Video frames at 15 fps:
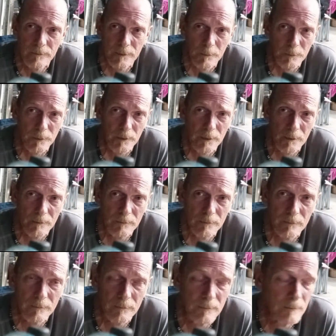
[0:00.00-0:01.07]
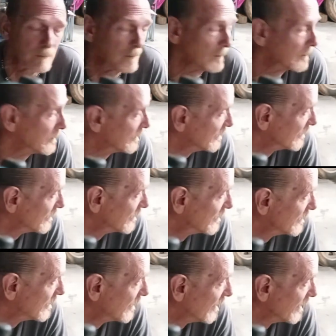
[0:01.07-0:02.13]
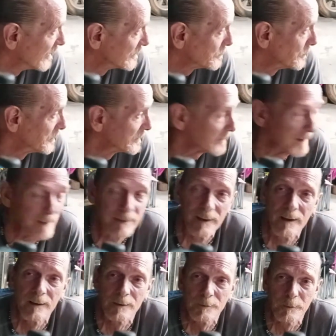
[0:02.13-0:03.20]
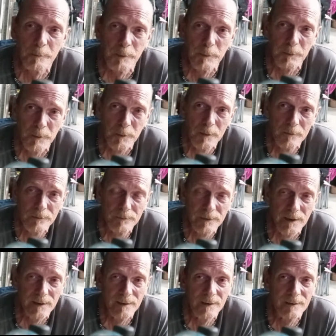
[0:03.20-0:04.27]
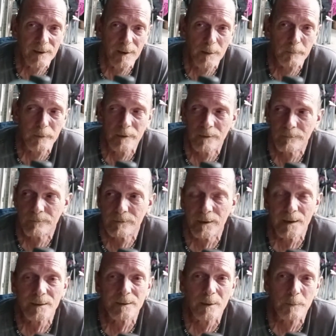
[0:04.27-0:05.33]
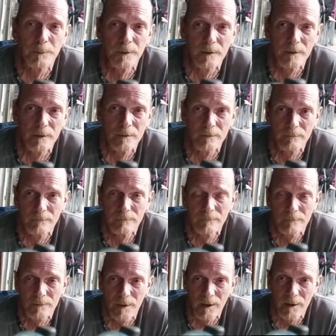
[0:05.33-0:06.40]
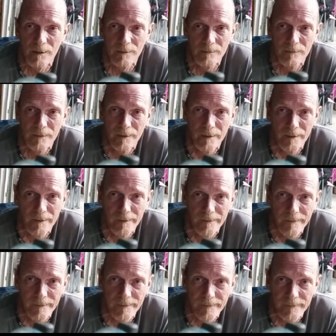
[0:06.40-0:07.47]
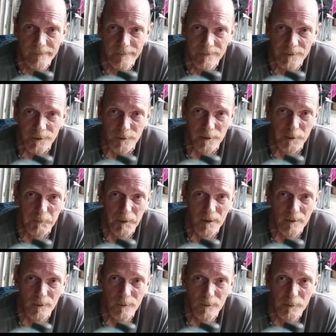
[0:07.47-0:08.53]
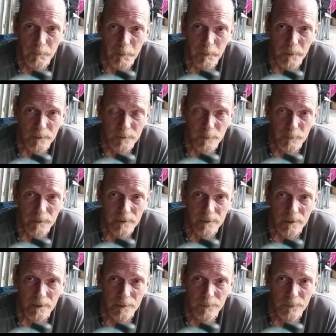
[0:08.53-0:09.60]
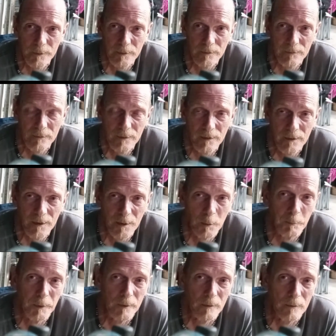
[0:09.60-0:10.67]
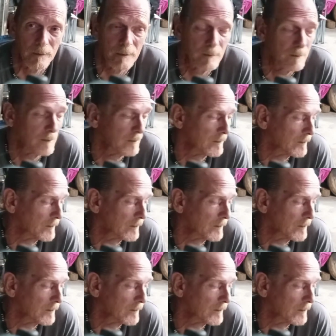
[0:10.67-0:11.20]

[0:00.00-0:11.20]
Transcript: You really don't. I just want to say thanks for the people who have taken the time to say something and kind of cheerlead me along and promote some of this stuff and help it grow.